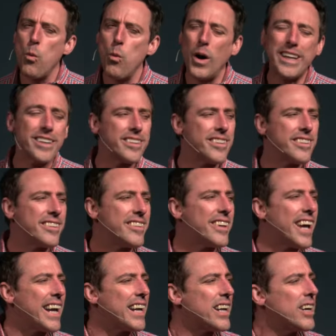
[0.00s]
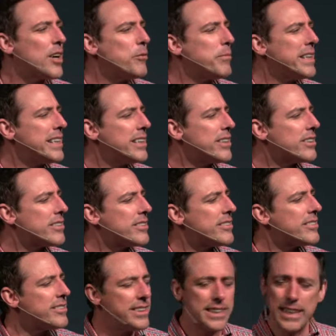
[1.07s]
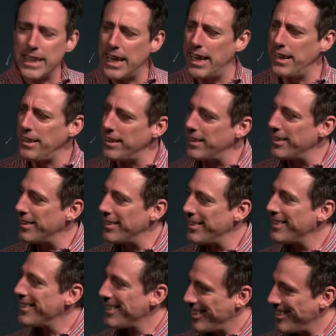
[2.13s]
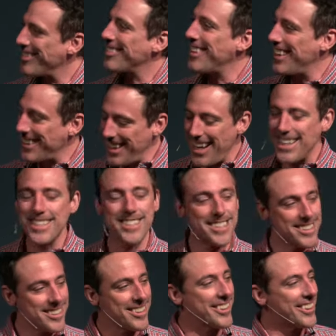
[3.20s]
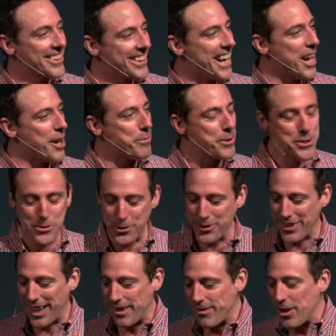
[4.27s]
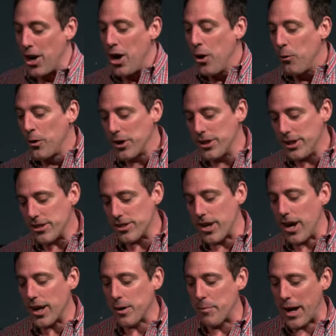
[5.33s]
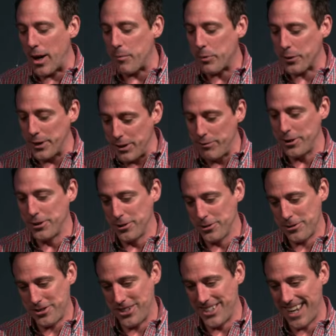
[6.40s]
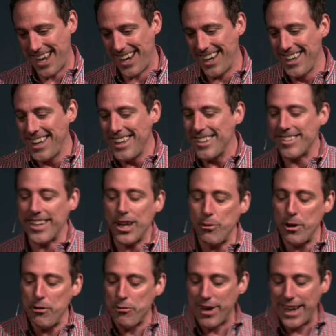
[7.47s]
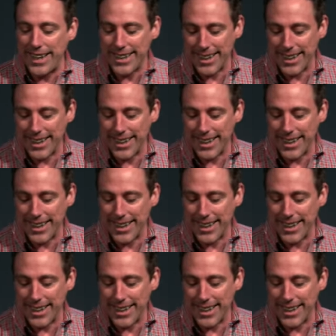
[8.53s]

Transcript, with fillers: what did I come here to see again? Is that yes, it's clearly happened to a lot of you. We're going to talk about previews today. Today we find